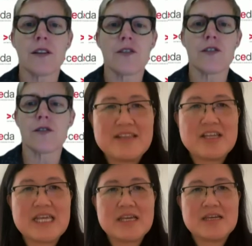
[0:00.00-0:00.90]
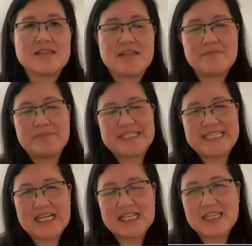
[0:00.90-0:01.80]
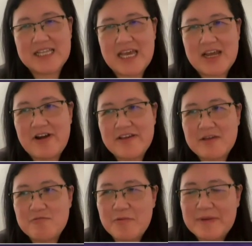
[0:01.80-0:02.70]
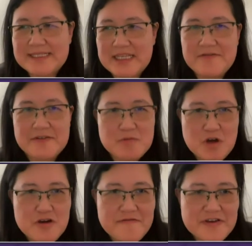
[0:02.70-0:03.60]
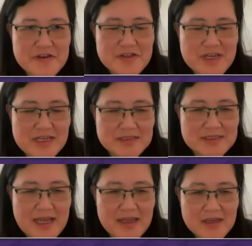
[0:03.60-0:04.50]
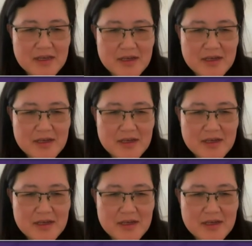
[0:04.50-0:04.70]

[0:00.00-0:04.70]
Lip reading: Yeah. And I think in particular there, I think what we see from COVID is that